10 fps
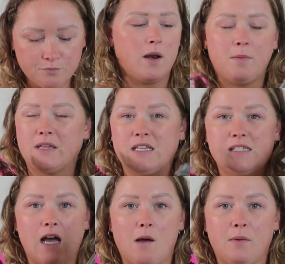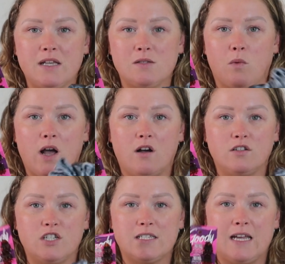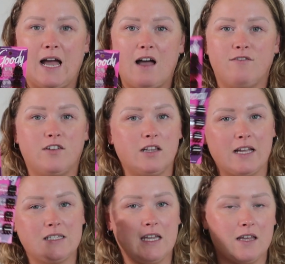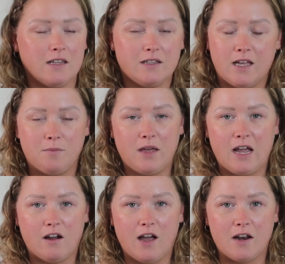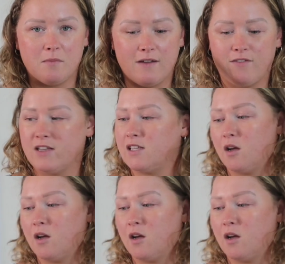But I picked these up as well just to have for like to keep the hair out of my face.